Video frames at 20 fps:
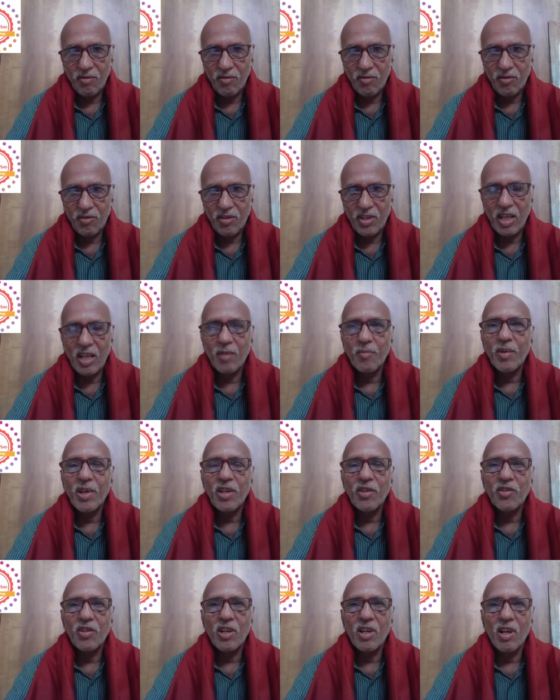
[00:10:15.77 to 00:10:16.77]

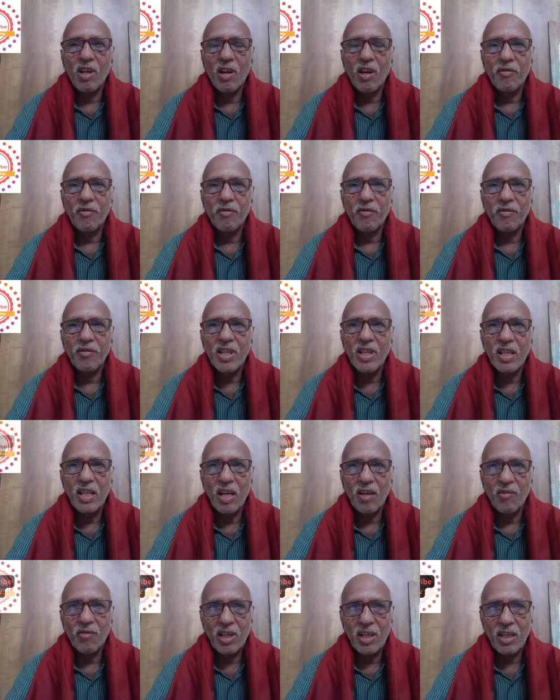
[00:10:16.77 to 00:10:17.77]
celebration of
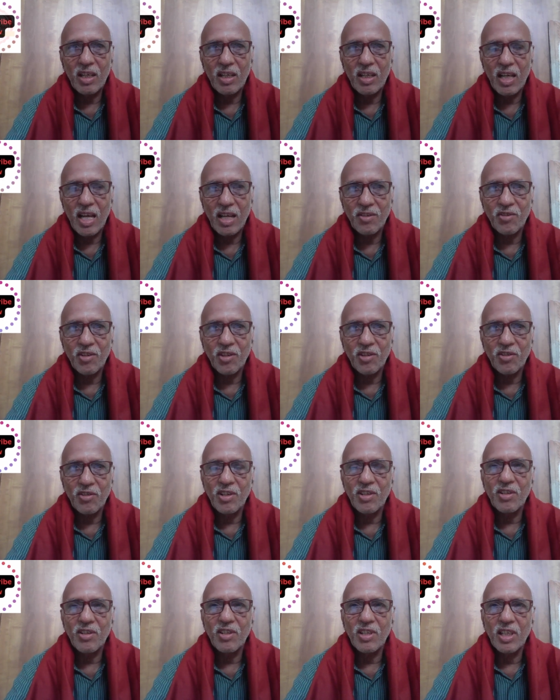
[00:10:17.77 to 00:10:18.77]
our
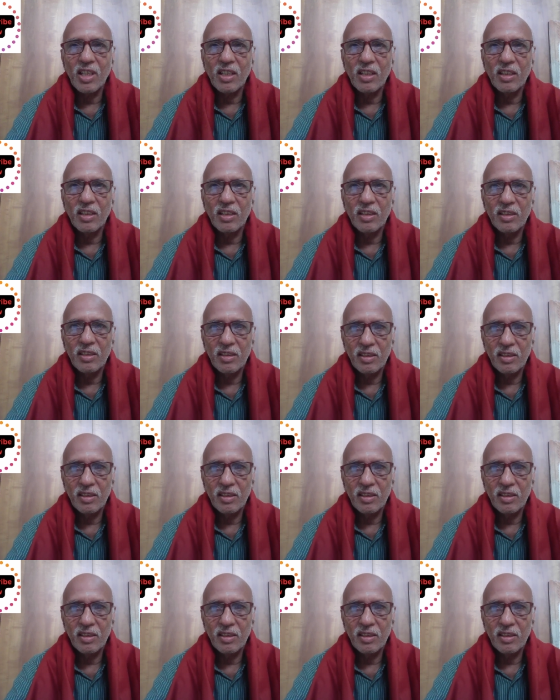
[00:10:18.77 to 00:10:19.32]
ancestors' uh,